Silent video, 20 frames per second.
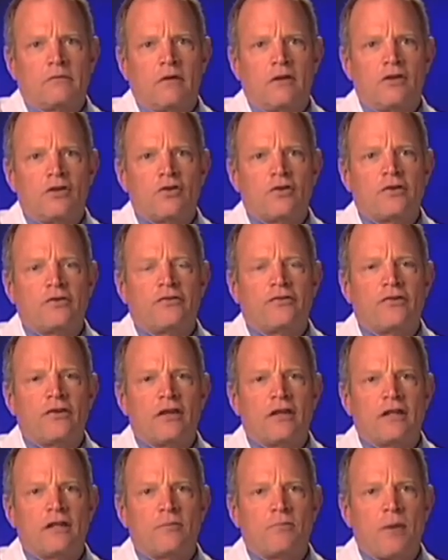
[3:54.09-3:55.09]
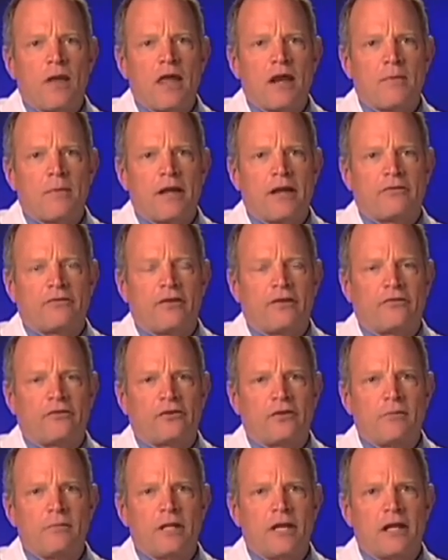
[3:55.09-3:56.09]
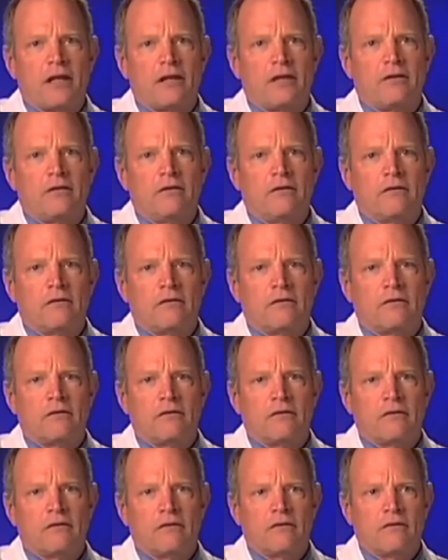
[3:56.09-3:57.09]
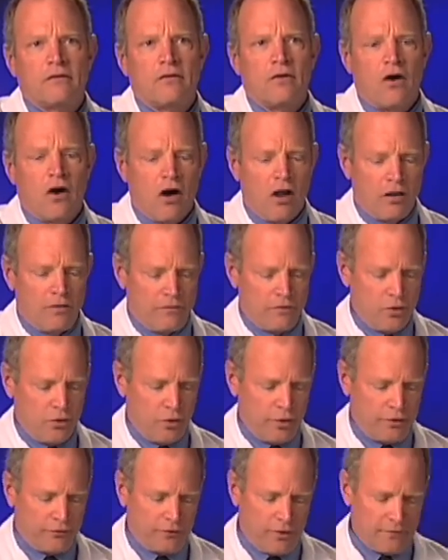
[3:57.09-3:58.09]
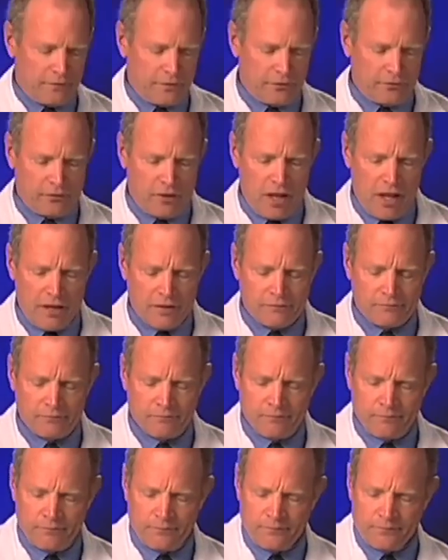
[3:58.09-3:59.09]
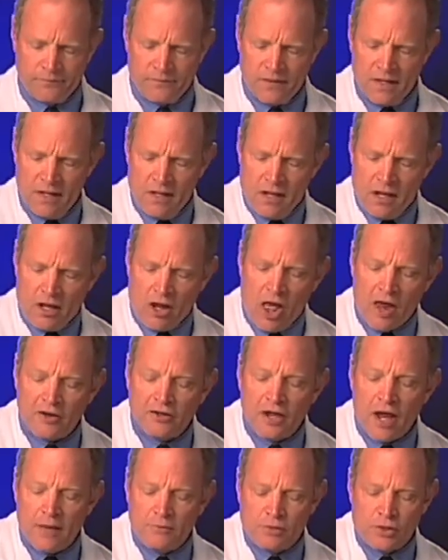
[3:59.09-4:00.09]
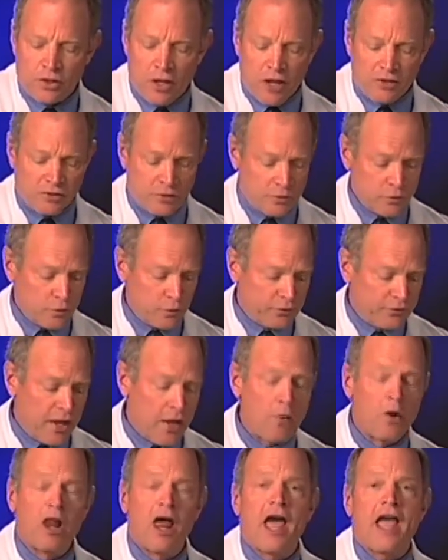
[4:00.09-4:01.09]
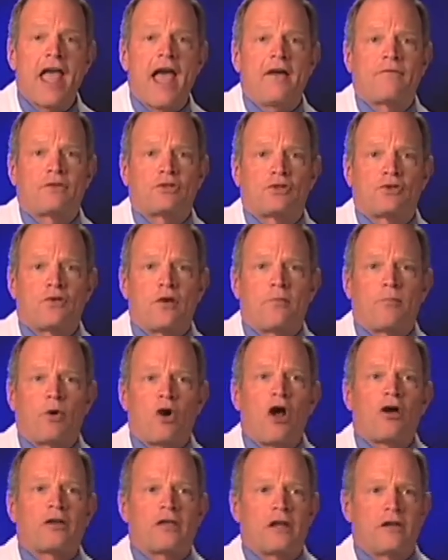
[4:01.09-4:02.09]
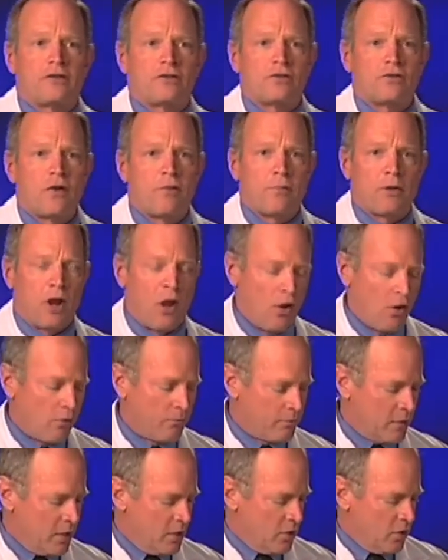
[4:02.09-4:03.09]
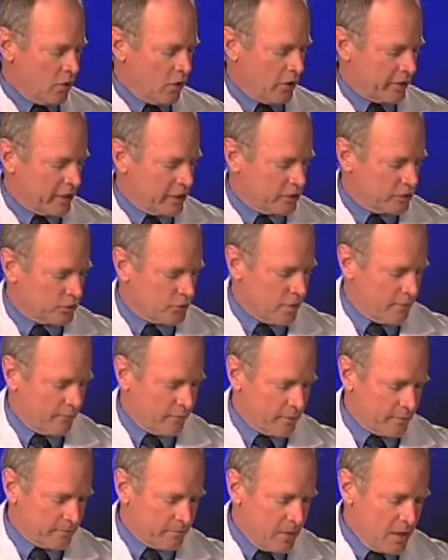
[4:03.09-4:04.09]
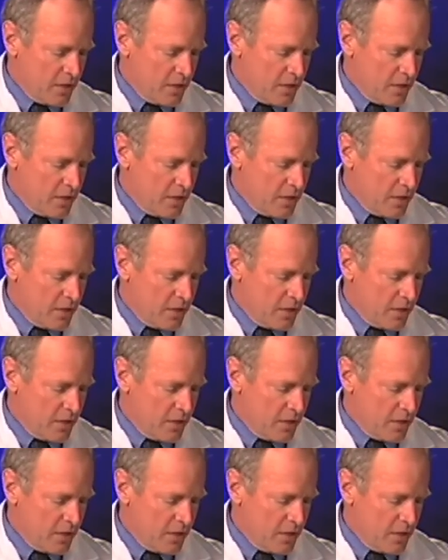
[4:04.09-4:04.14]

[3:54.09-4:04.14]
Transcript: and you can see that Panamax has eliminated all of the noise off this line. A lot of times your customers will say, well, I have a strip, or I'll get a strip at home, or I'll get a strip from